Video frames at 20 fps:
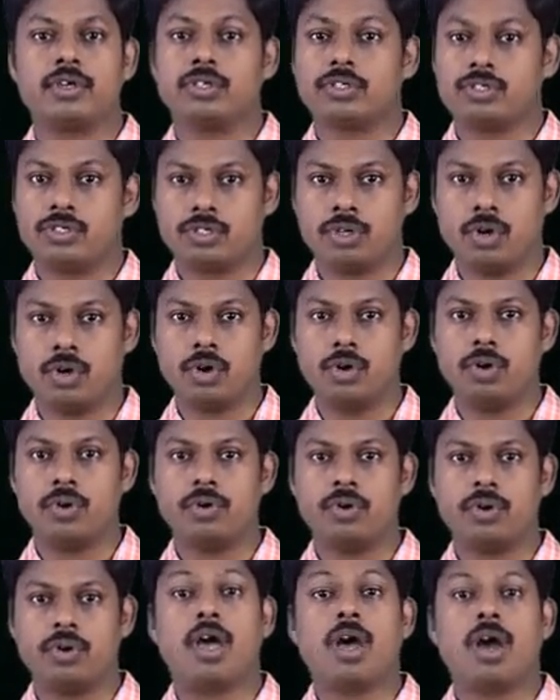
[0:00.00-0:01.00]
So
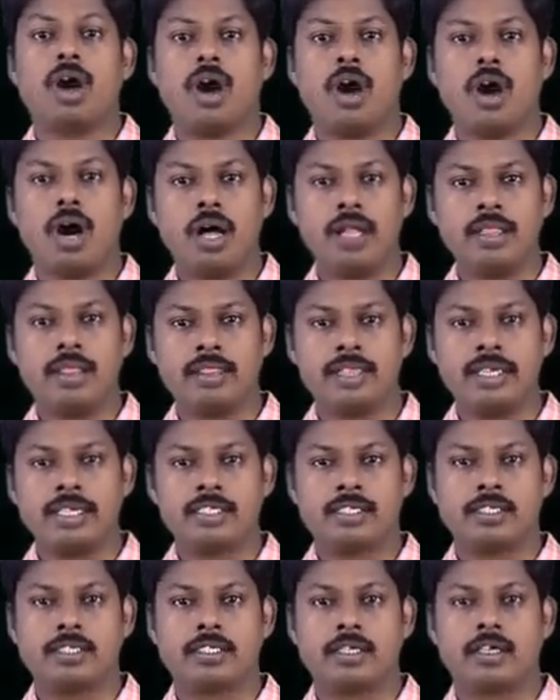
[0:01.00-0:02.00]
all
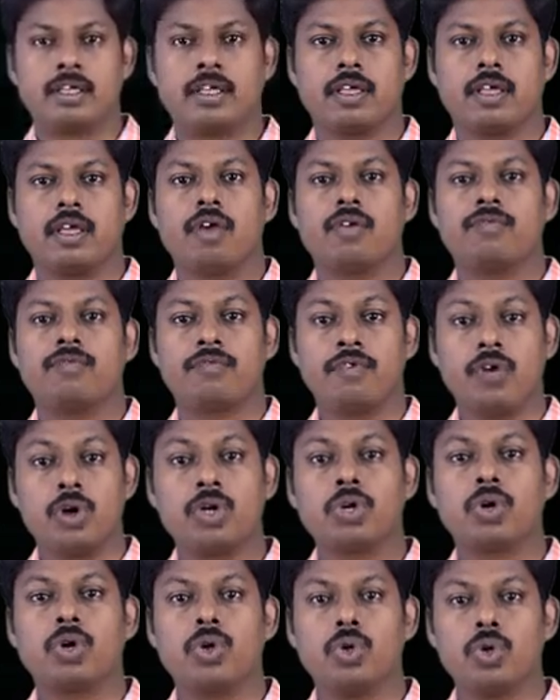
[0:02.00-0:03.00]
these 4
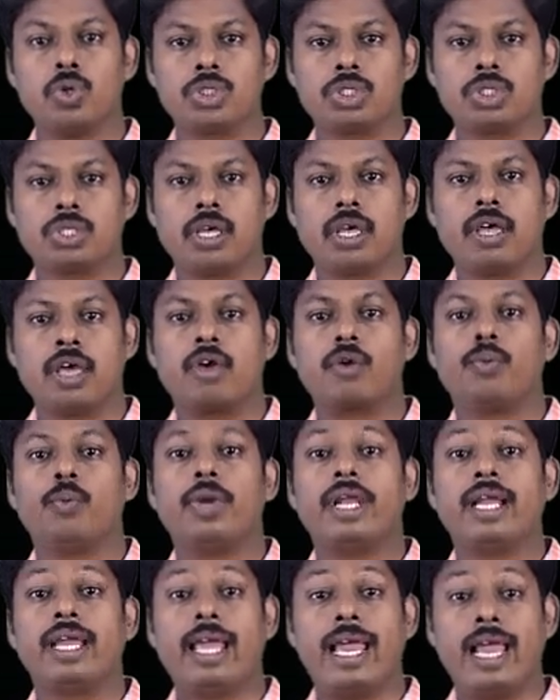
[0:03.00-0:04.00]
clues
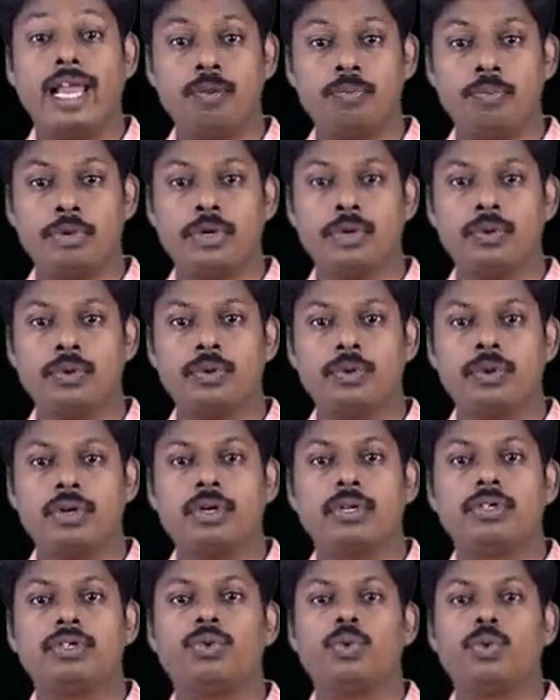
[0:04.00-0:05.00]
will help you
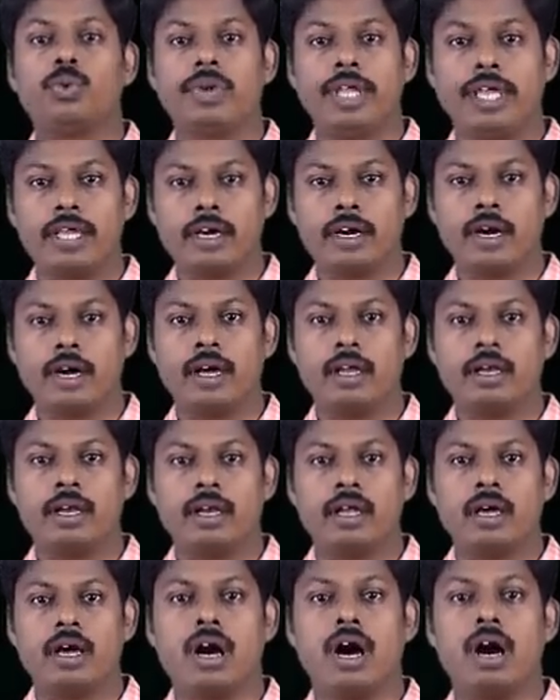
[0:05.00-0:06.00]
to recall
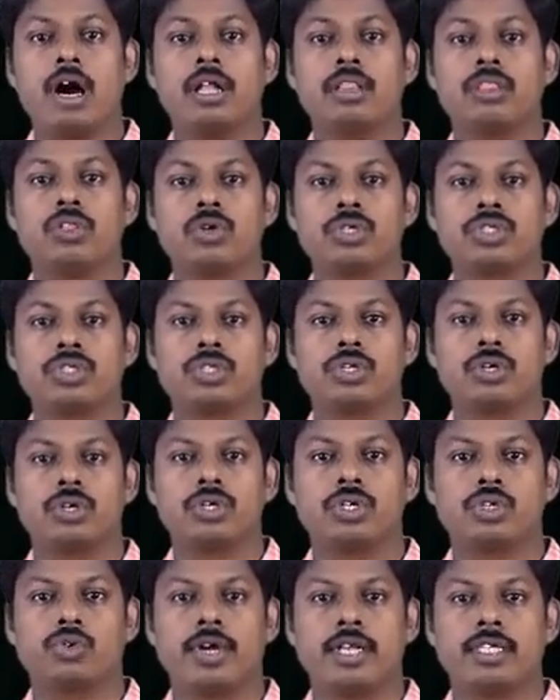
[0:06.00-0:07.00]
all those
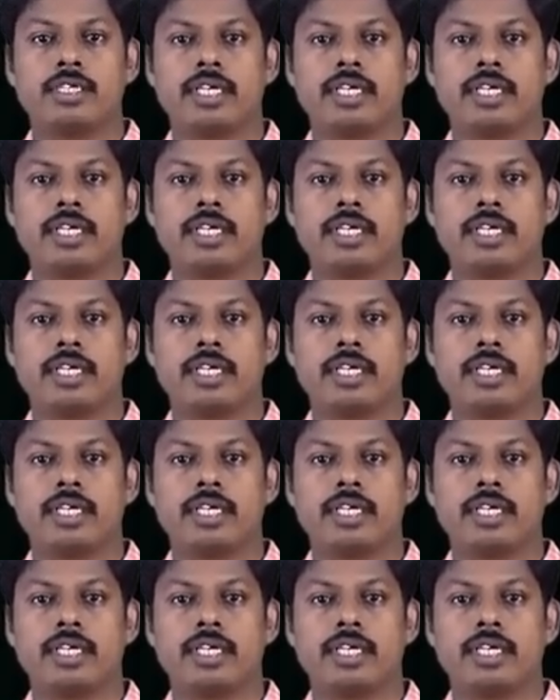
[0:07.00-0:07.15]
12